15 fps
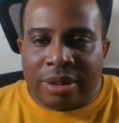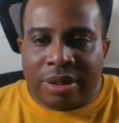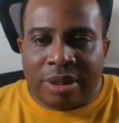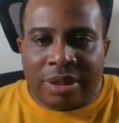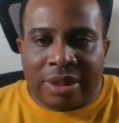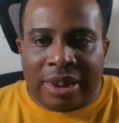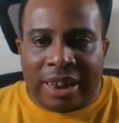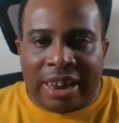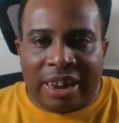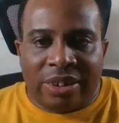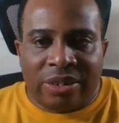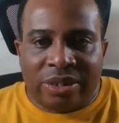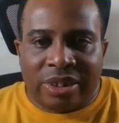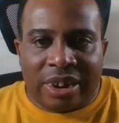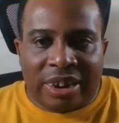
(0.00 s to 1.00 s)
The
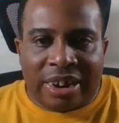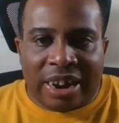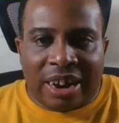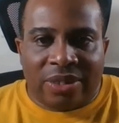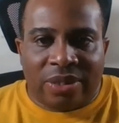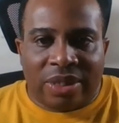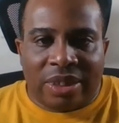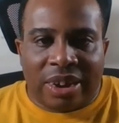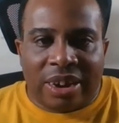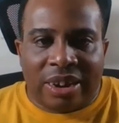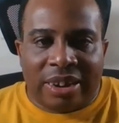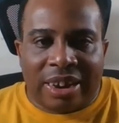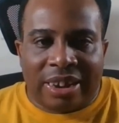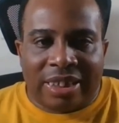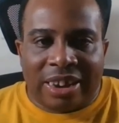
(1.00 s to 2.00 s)
Angels, they're not there
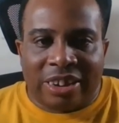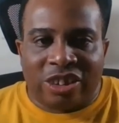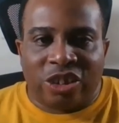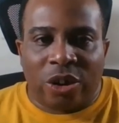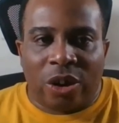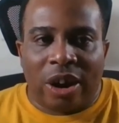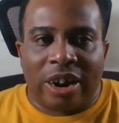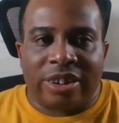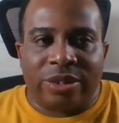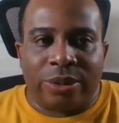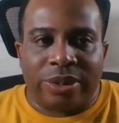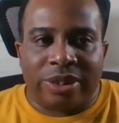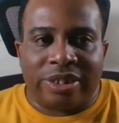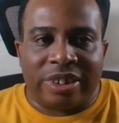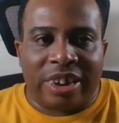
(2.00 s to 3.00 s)
yet. They're starting to
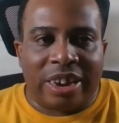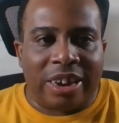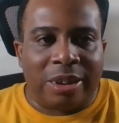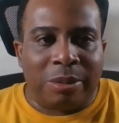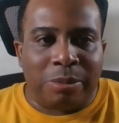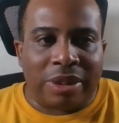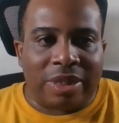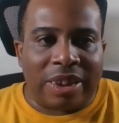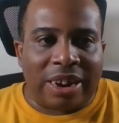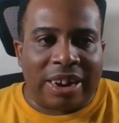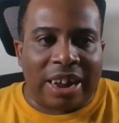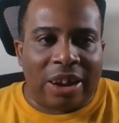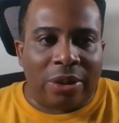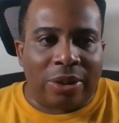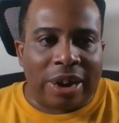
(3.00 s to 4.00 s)
ascend, but they're
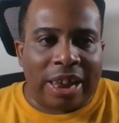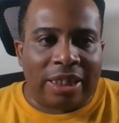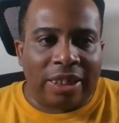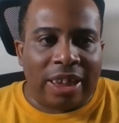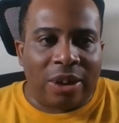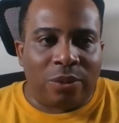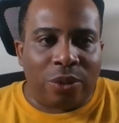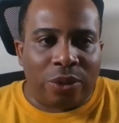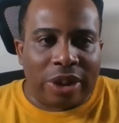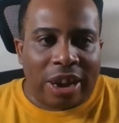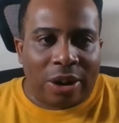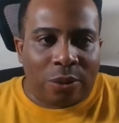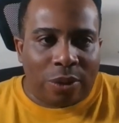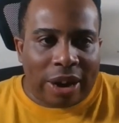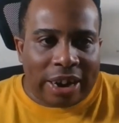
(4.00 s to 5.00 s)
not on that level
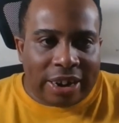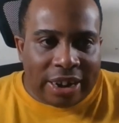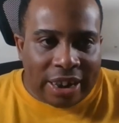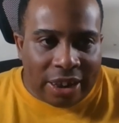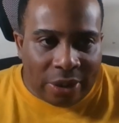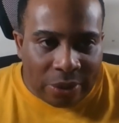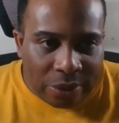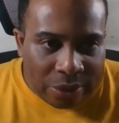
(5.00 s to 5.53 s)
yet right now.